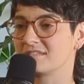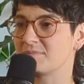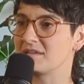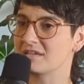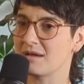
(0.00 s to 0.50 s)

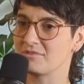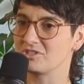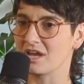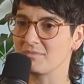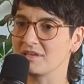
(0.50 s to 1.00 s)
spend time with
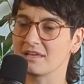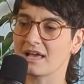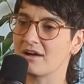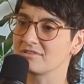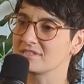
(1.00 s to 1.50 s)
Jamie, like
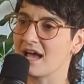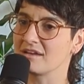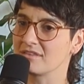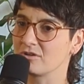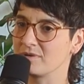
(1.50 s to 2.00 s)
outside
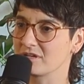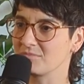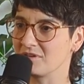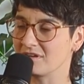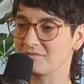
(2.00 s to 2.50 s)
of the queer
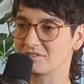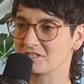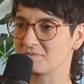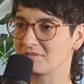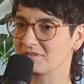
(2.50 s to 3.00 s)
community, which
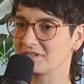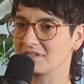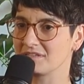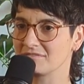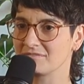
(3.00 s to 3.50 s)
has been
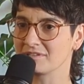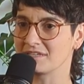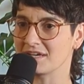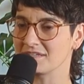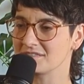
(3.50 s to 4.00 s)
really, really
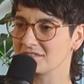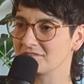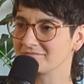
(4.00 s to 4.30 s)
nice too.